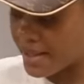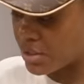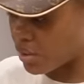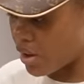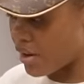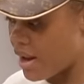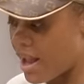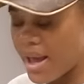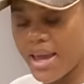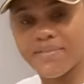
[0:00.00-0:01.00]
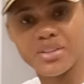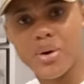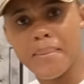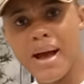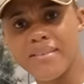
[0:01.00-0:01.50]
my door. Even though
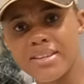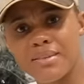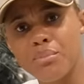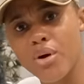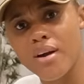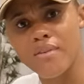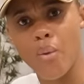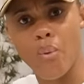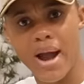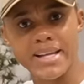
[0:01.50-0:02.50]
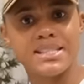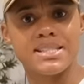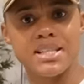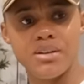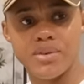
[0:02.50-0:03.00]
I'm having more of a white
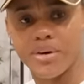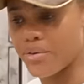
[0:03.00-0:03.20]
silver